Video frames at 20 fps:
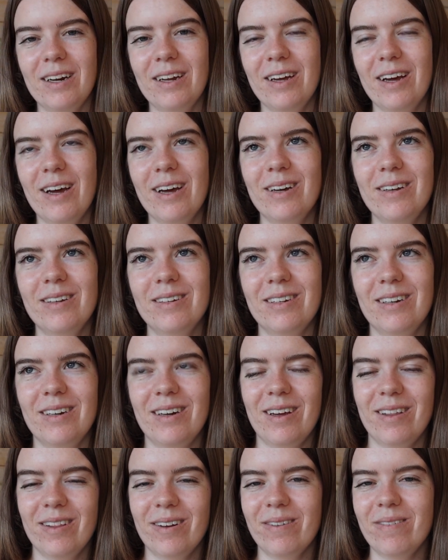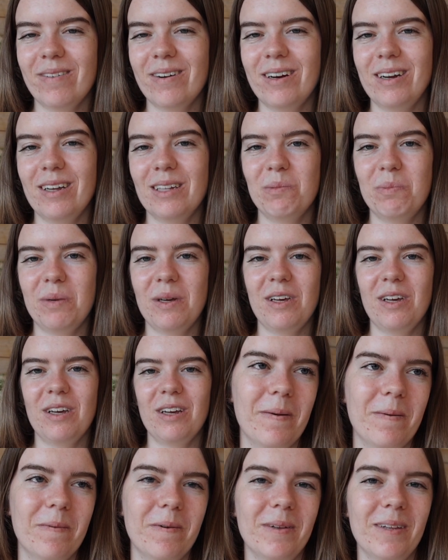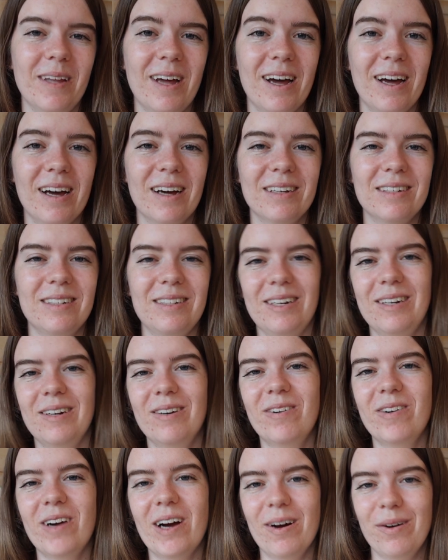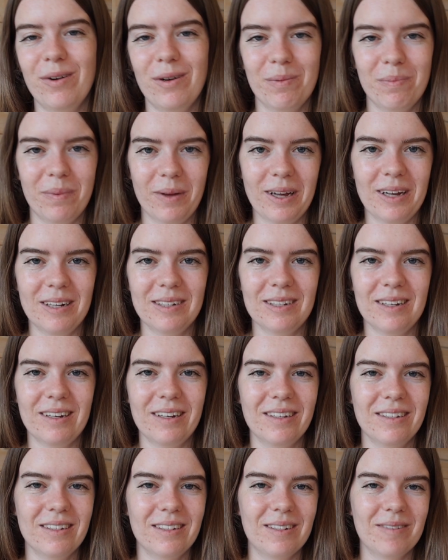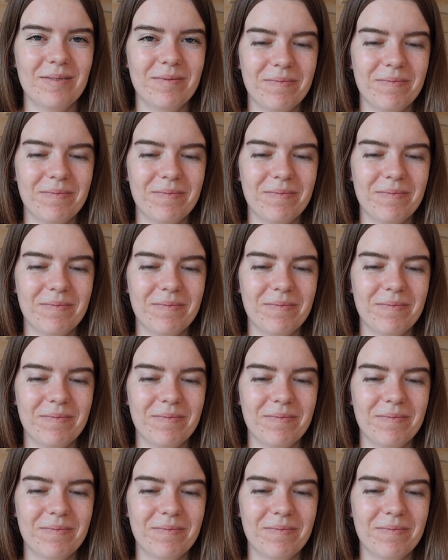And another one is being relaxed in crowded places.